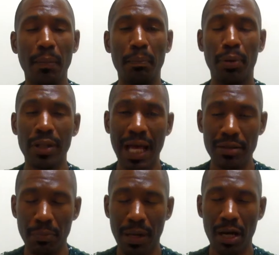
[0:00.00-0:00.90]
Pull
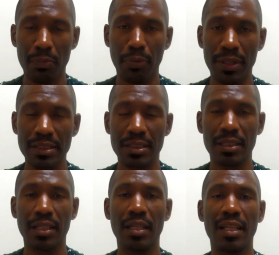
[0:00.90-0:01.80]
out the PowerPoints,
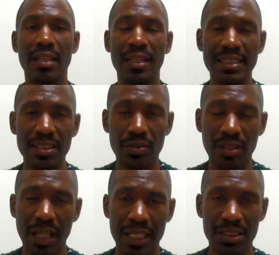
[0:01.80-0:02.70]
listen to the
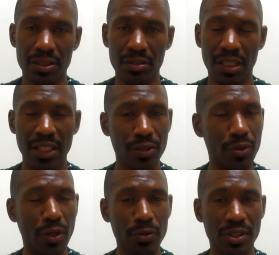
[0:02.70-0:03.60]
lecture, and do
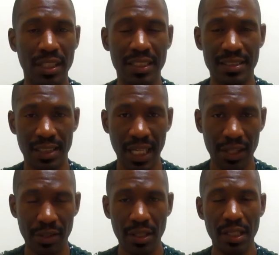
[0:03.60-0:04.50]
those things
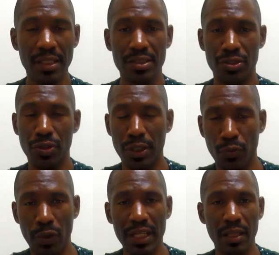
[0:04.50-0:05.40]
together. So you can
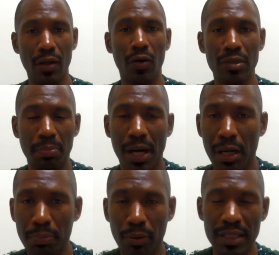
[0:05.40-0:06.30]
read along the
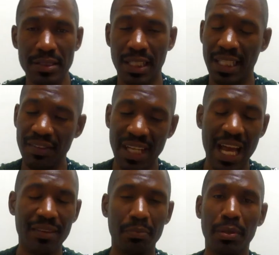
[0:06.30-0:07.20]
PowerPoints and even
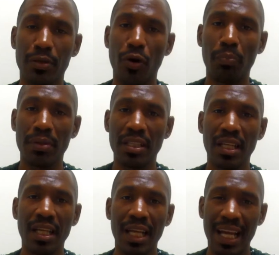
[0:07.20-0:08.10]
have the book open,
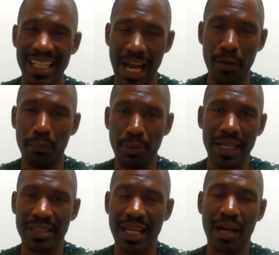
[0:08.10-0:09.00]
and I'll
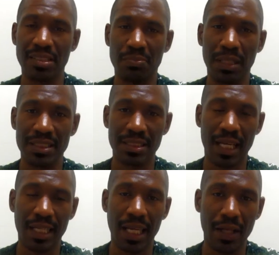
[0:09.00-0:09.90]
break down as much as I
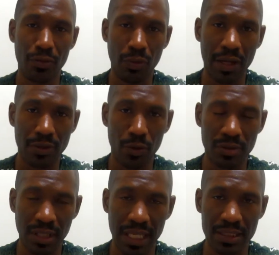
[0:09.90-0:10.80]
can throughout
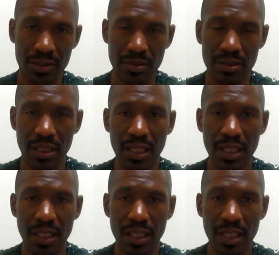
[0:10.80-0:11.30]
those lectures.